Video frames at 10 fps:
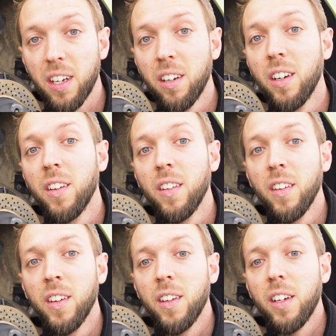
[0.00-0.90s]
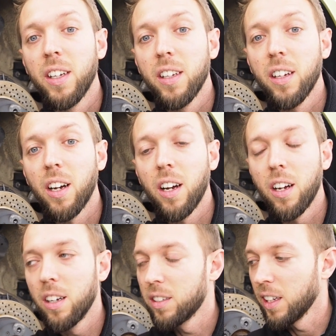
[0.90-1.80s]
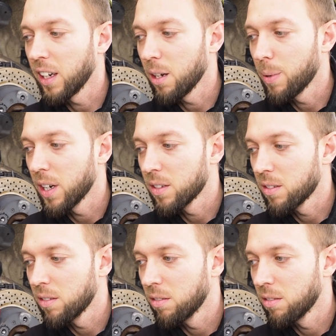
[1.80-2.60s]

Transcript: in. Just let it go past.